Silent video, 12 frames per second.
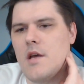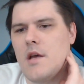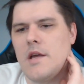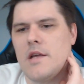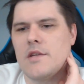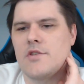
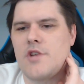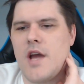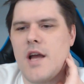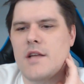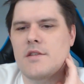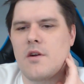his
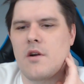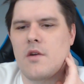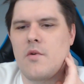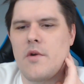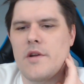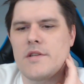jacks are
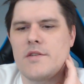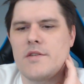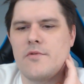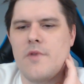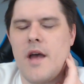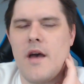going to
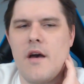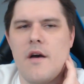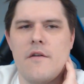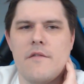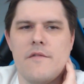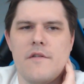
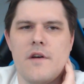have